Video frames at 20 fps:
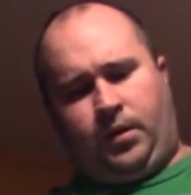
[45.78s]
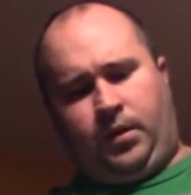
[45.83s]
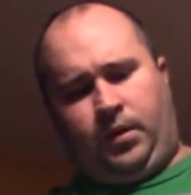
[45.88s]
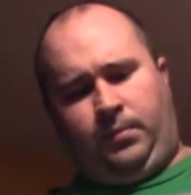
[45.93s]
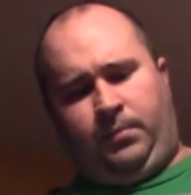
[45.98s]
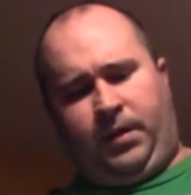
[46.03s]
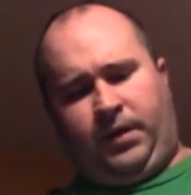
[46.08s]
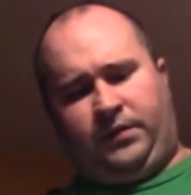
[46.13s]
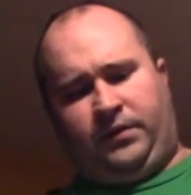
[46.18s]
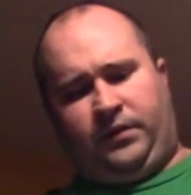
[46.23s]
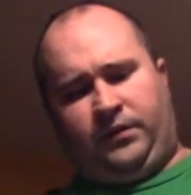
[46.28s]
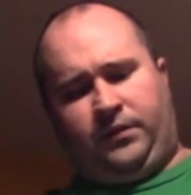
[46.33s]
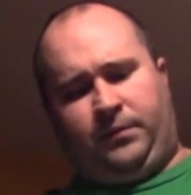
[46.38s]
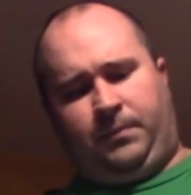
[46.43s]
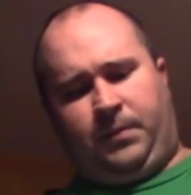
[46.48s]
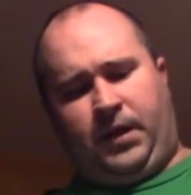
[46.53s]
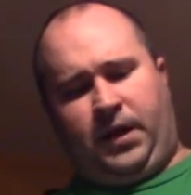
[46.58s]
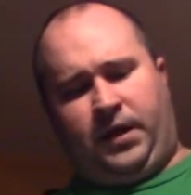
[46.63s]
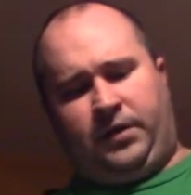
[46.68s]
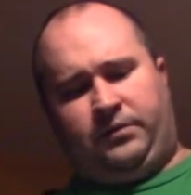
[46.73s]
Basic
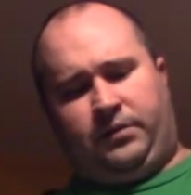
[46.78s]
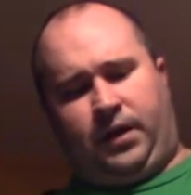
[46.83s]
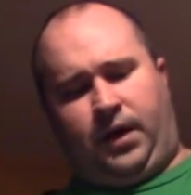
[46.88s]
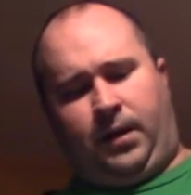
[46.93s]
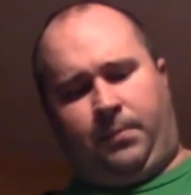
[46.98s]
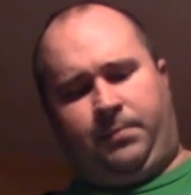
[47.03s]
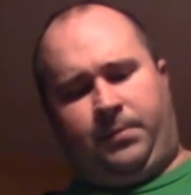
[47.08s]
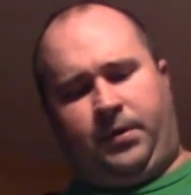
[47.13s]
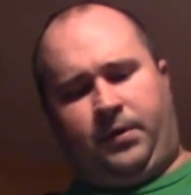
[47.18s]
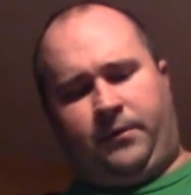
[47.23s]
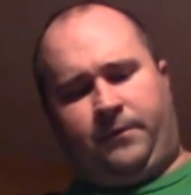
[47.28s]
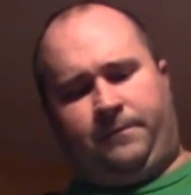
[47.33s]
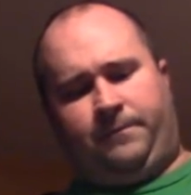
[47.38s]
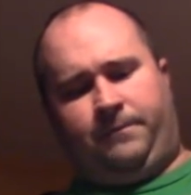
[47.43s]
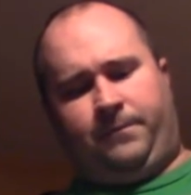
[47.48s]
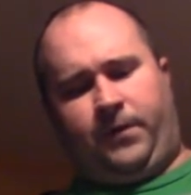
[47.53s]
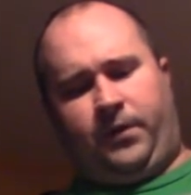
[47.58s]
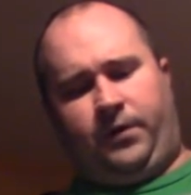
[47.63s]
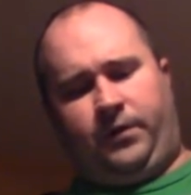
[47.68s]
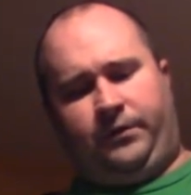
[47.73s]
supply drop. Your
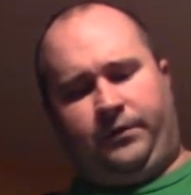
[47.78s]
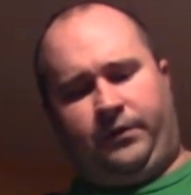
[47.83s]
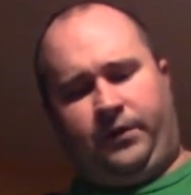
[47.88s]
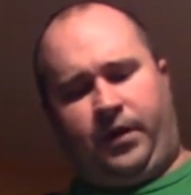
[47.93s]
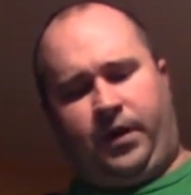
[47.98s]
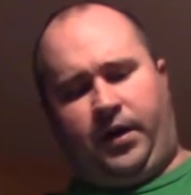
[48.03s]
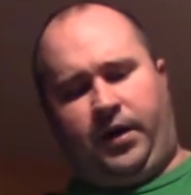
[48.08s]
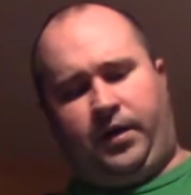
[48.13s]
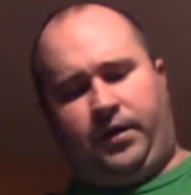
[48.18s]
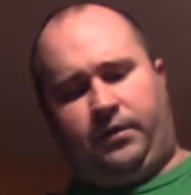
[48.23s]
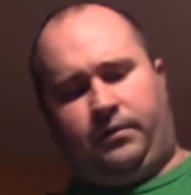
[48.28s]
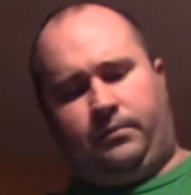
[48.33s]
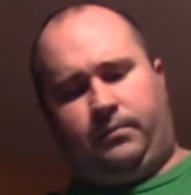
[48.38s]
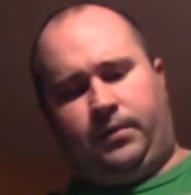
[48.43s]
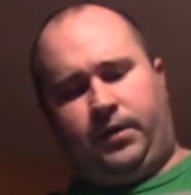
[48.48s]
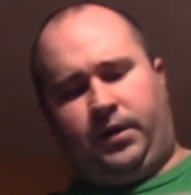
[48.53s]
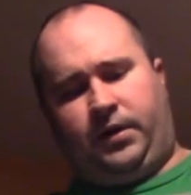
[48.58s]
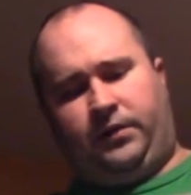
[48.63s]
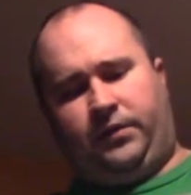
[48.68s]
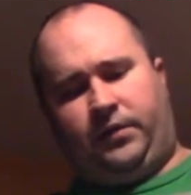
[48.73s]
first item
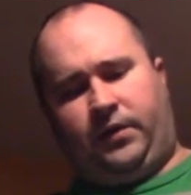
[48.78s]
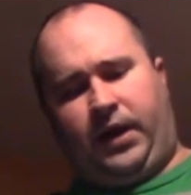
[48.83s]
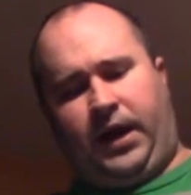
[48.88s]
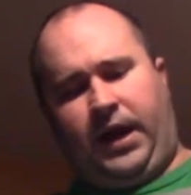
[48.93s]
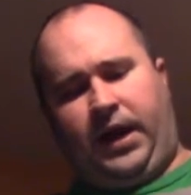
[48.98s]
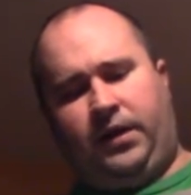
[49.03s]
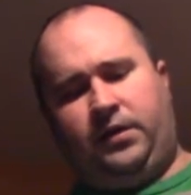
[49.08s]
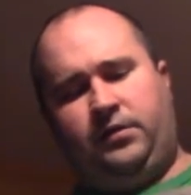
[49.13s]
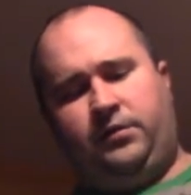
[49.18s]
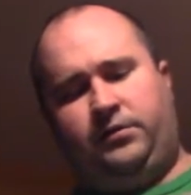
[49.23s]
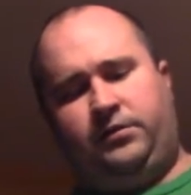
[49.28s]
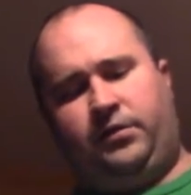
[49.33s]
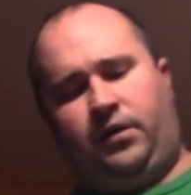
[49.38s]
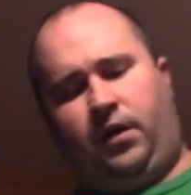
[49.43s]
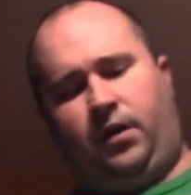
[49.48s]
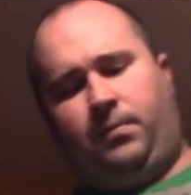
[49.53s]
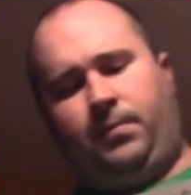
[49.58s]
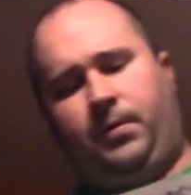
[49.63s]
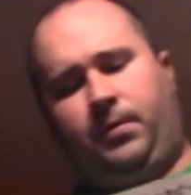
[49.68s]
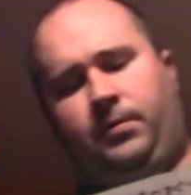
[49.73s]
is an
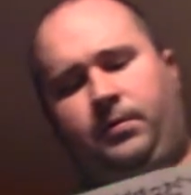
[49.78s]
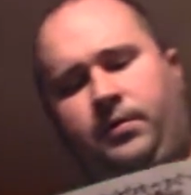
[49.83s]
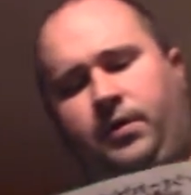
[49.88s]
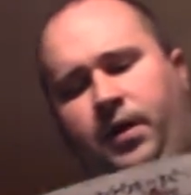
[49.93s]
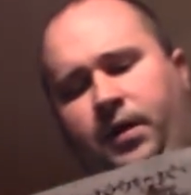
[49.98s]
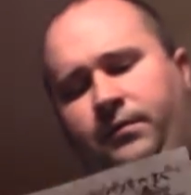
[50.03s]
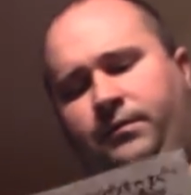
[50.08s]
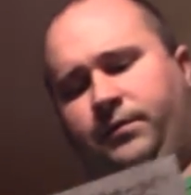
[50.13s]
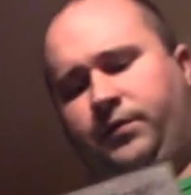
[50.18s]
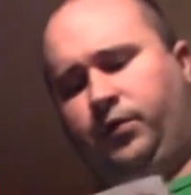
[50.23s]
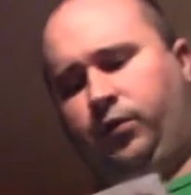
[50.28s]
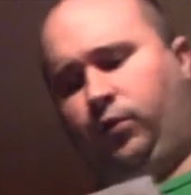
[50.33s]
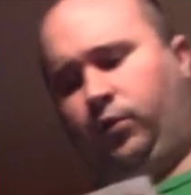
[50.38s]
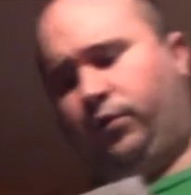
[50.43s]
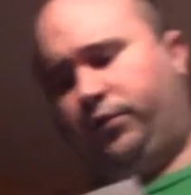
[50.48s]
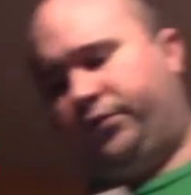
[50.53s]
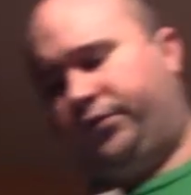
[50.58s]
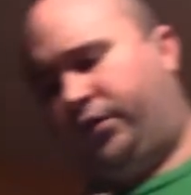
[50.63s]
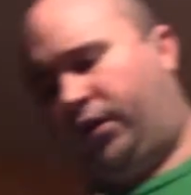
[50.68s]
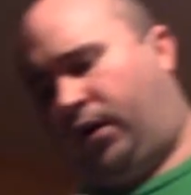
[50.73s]
AccuSharp knife
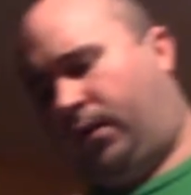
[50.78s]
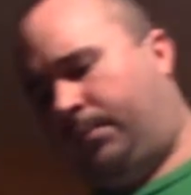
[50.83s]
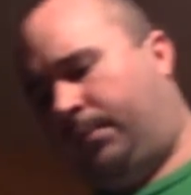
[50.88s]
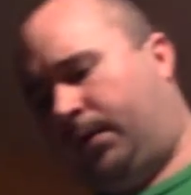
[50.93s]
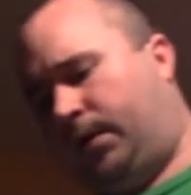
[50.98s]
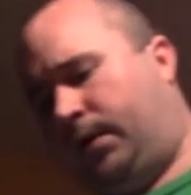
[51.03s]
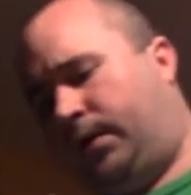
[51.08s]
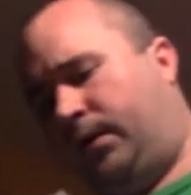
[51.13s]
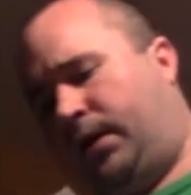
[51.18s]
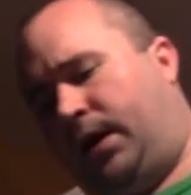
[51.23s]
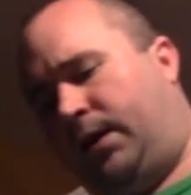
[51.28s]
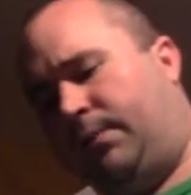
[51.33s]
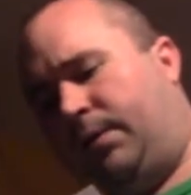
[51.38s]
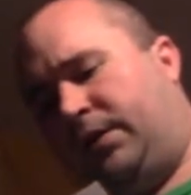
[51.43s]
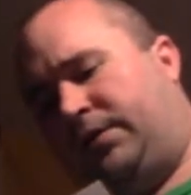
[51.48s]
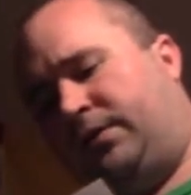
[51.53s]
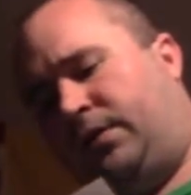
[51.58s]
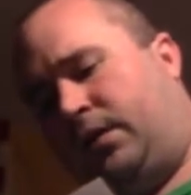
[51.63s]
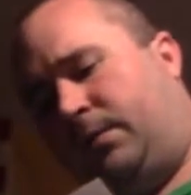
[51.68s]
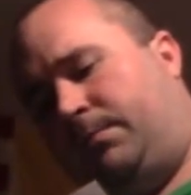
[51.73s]
tool sharpener,
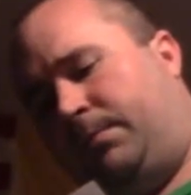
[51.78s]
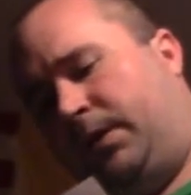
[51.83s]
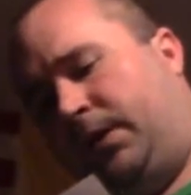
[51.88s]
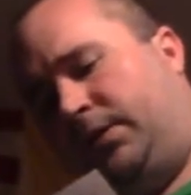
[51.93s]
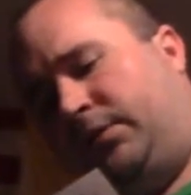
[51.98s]
MSRP